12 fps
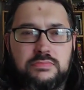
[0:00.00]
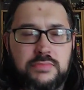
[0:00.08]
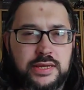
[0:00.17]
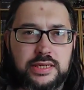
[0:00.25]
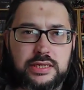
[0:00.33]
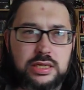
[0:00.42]

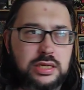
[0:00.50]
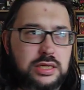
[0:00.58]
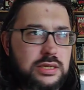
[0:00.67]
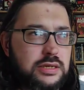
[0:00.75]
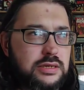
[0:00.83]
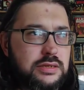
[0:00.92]
me
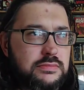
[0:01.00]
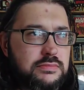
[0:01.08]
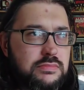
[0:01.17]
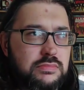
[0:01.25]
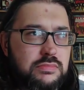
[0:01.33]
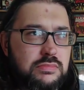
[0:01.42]

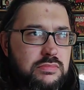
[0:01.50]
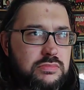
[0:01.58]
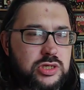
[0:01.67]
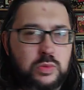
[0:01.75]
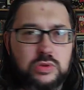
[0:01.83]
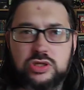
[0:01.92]

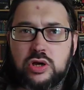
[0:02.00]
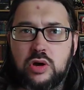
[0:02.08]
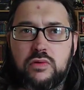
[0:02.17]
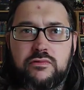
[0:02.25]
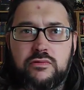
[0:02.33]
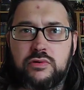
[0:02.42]
to want to go
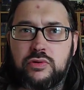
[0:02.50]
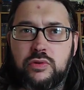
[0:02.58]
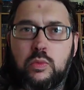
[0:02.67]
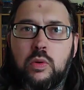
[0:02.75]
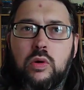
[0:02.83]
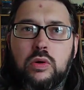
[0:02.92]
for another
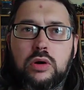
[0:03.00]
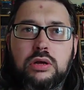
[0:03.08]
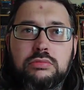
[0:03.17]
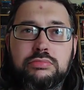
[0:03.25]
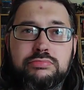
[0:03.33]
walk.